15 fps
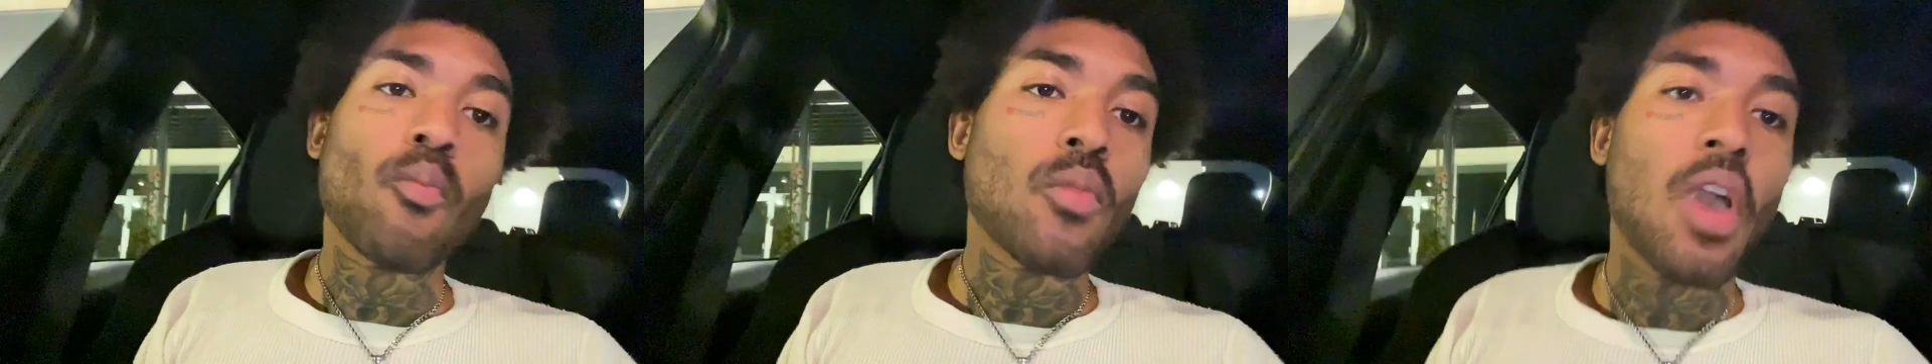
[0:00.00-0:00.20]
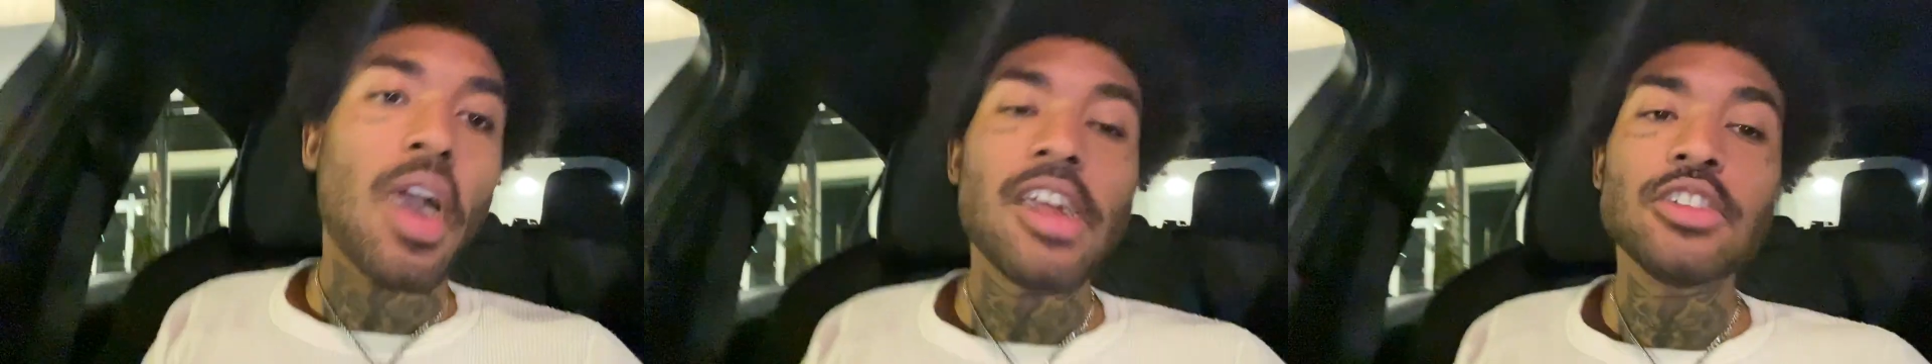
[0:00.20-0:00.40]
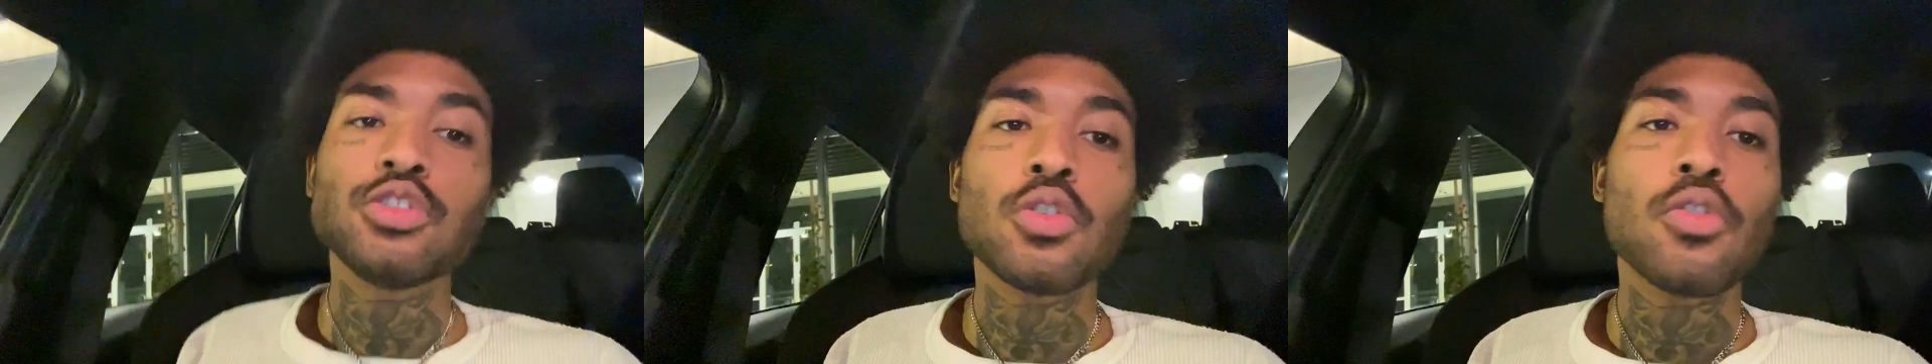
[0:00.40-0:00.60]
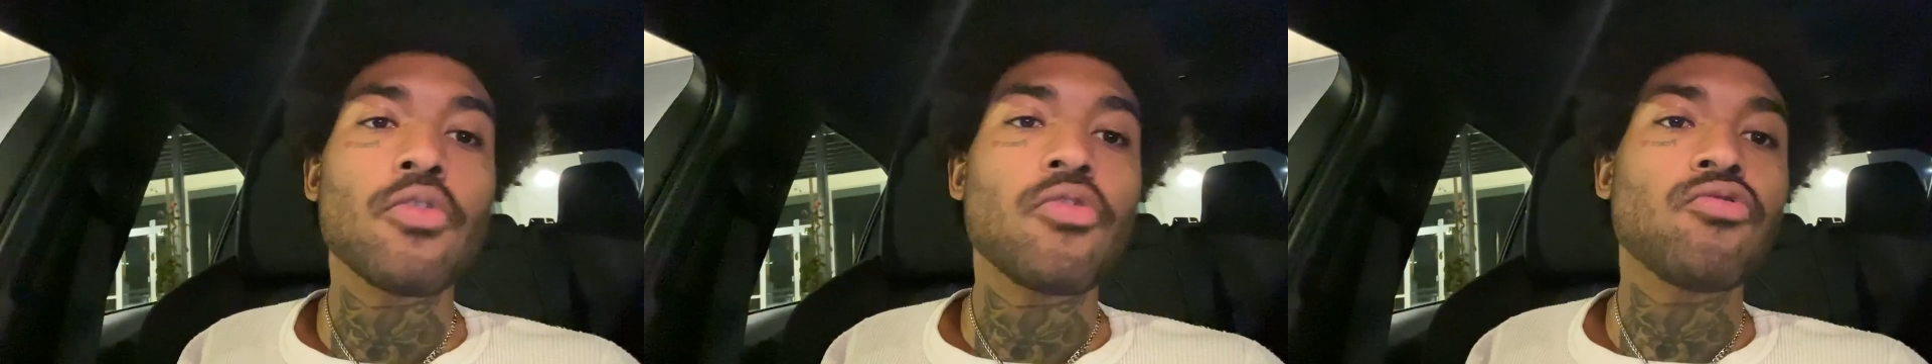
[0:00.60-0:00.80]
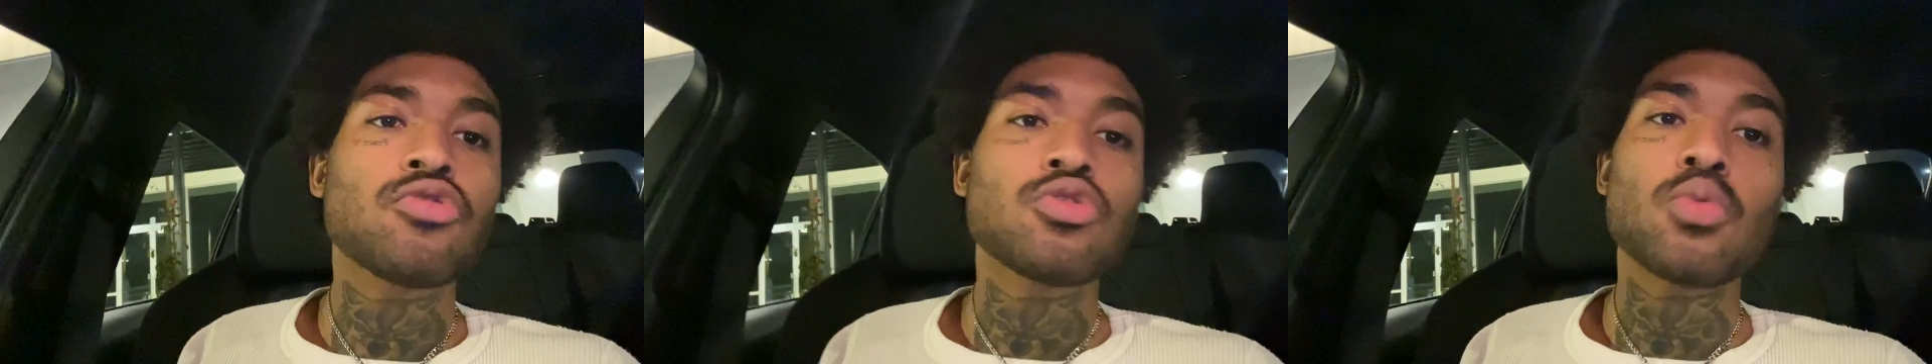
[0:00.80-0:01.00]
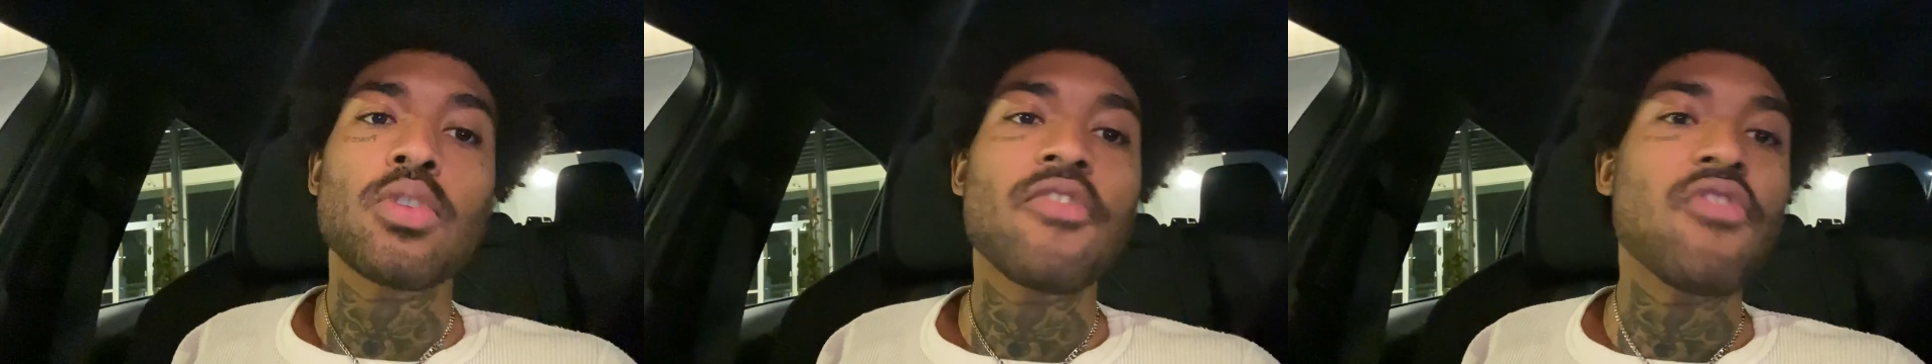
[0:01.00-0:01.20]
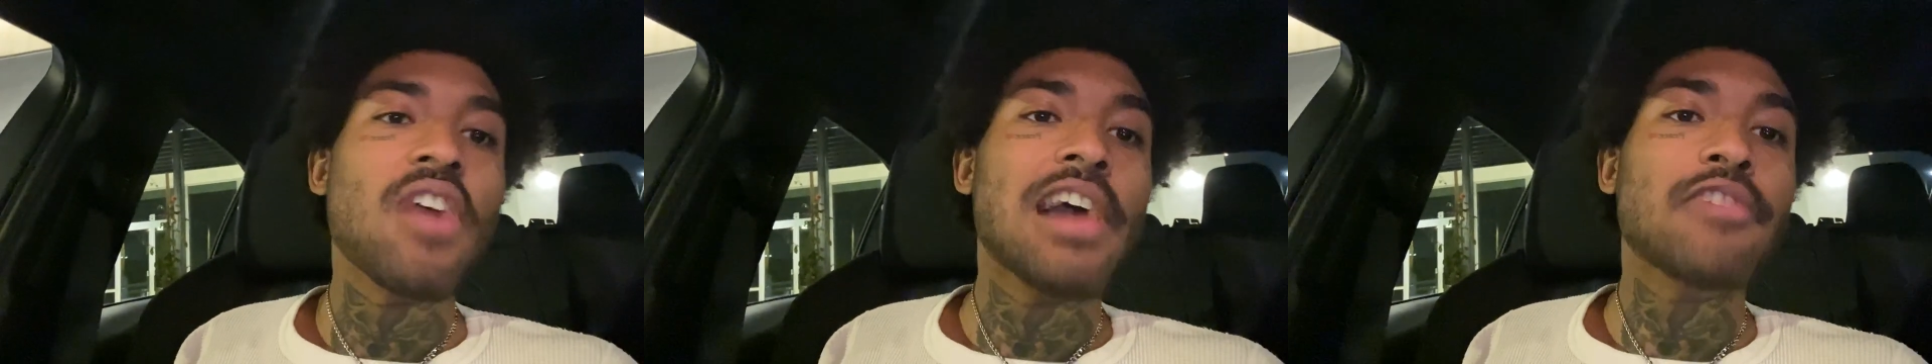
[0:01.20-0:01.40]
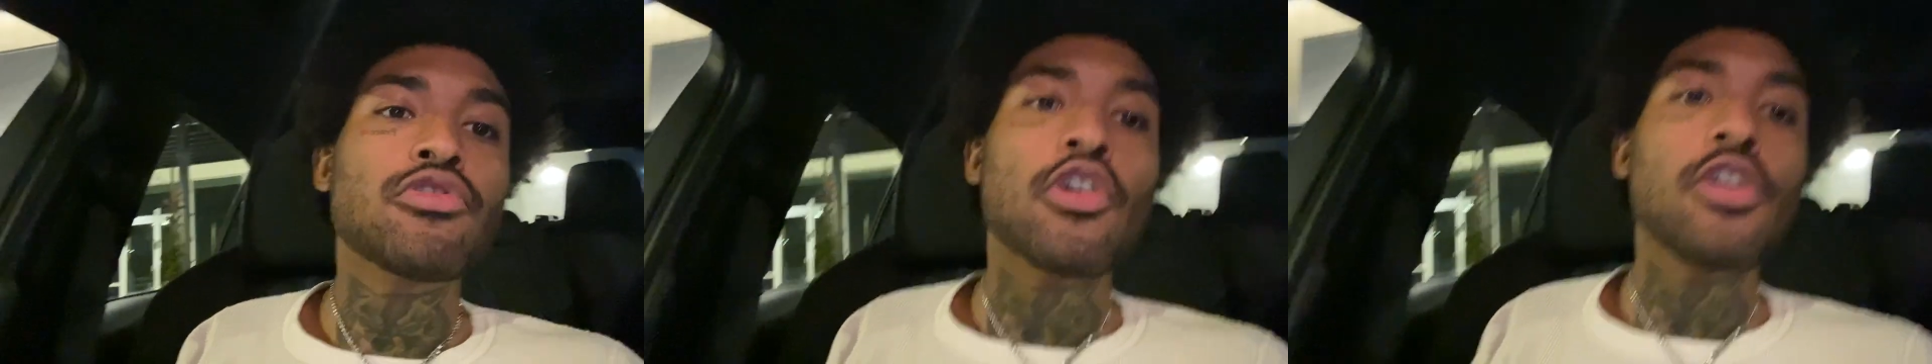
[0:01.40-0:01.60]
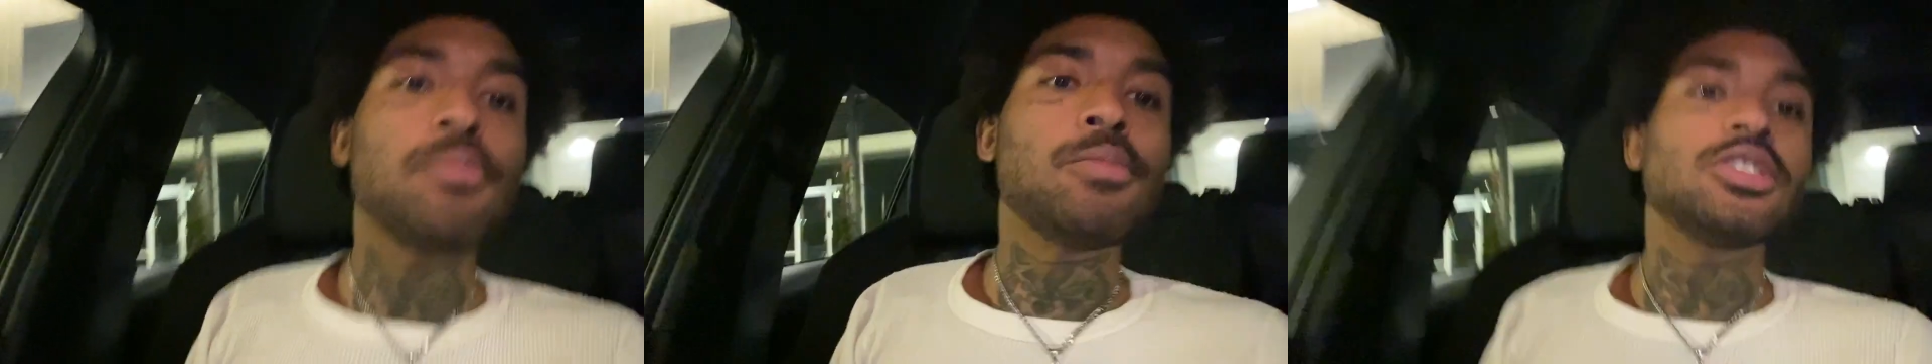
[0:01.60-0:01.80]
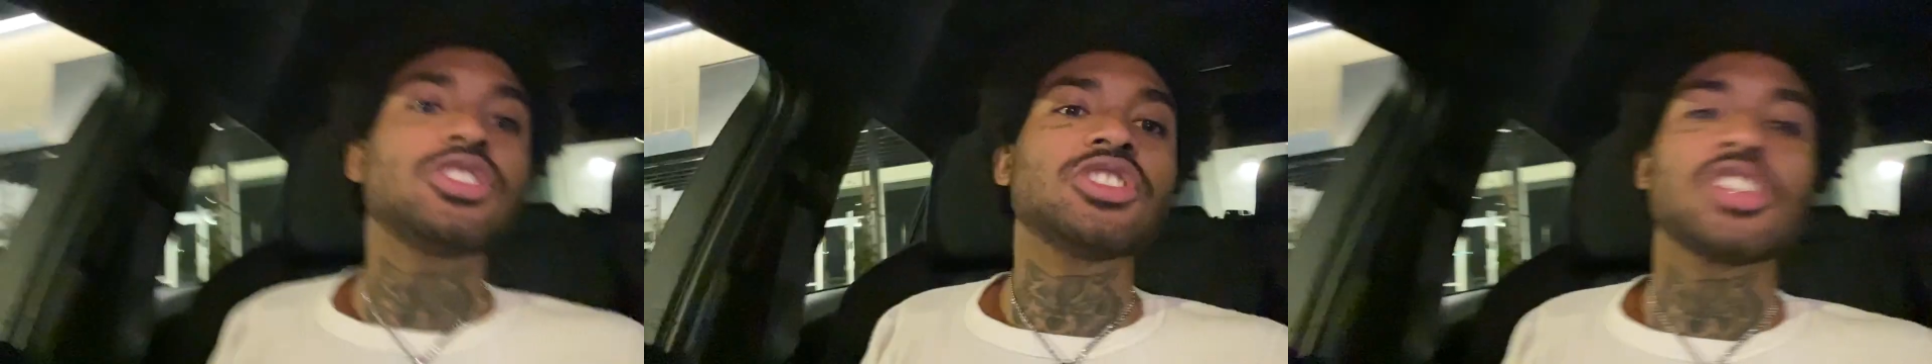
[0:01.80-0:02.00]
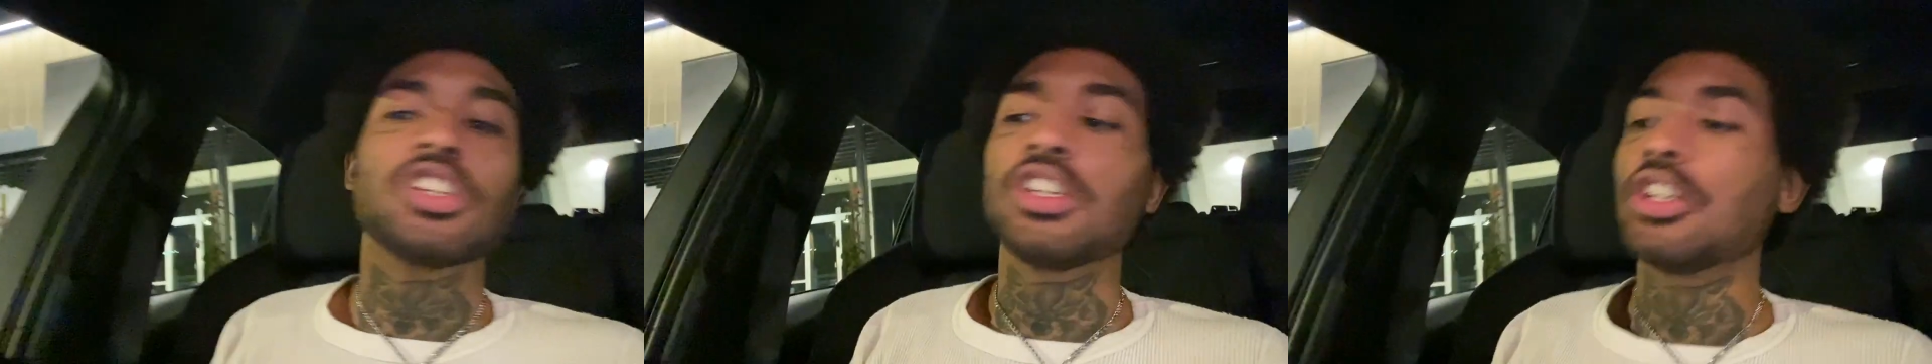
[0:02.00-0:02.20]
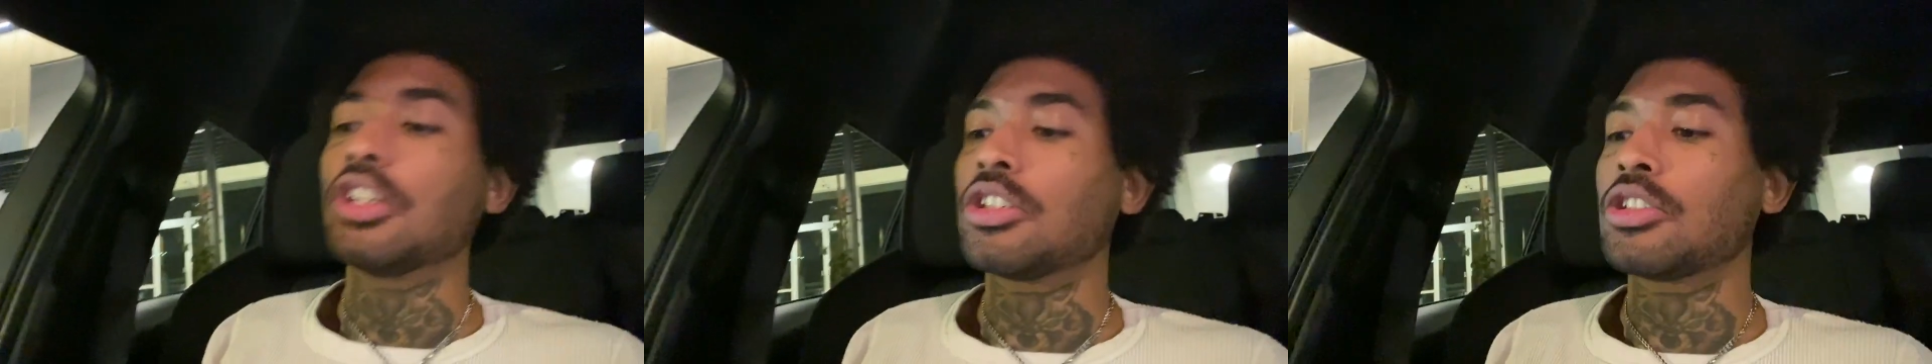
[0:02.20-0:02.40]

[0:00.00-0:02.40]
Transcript: I drove 25, 30 minutes to get here,